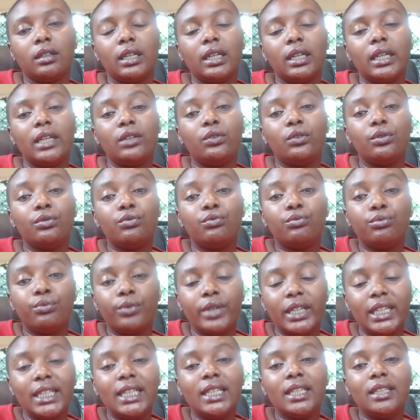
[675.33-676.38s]
It is
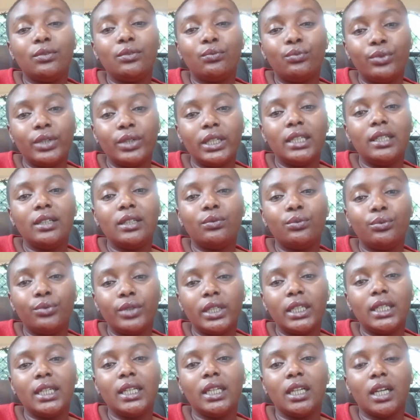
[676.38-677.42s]
really, really,
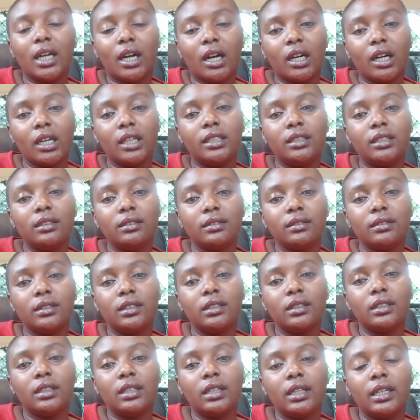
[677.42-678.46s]
really hard,
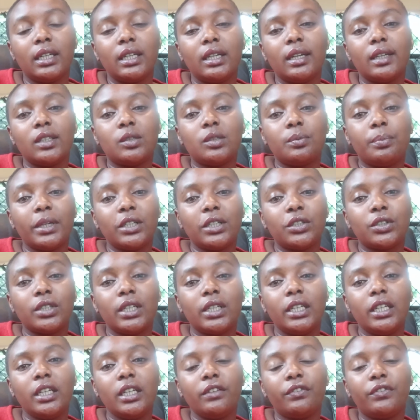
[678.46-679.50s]

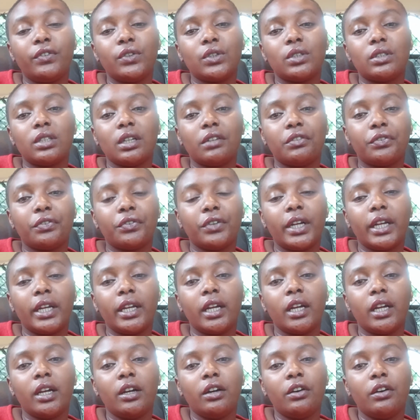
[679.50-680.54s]
especially if you're suffering
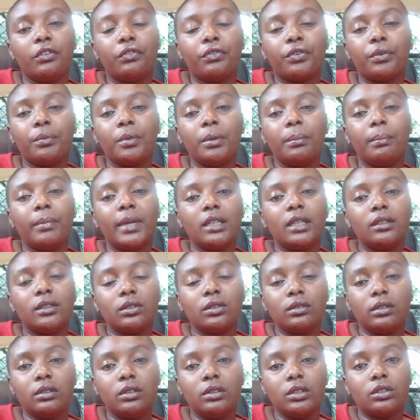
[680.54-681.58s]
from a mental
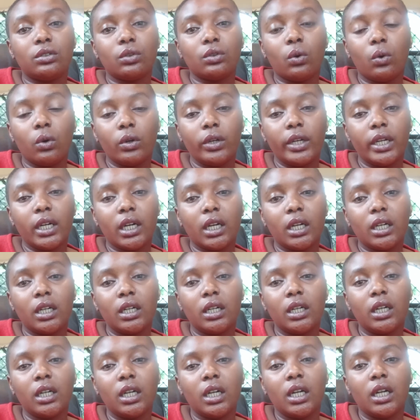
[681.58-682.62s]
disorder
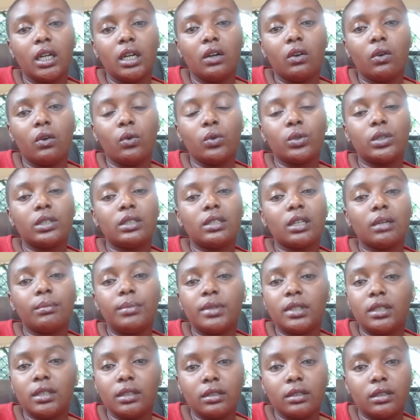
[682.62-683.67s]
or
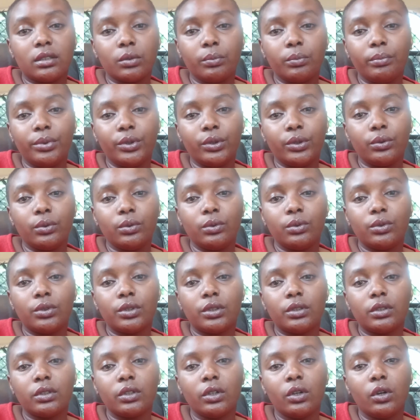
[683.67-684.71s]
substance abuse,
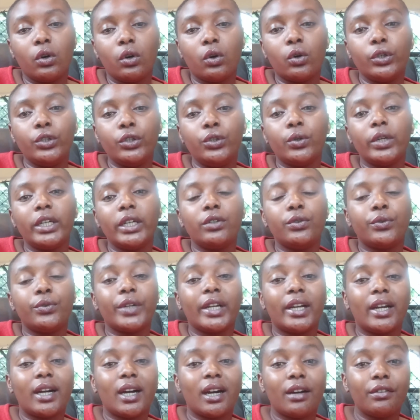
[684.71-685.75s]
or you're in
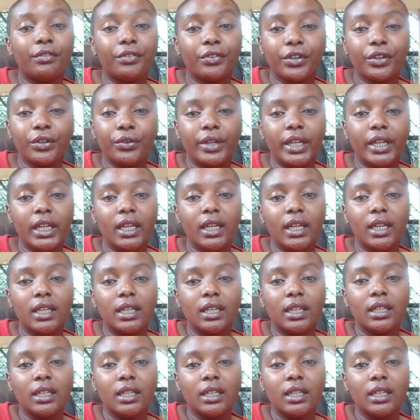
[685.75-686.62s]
recovery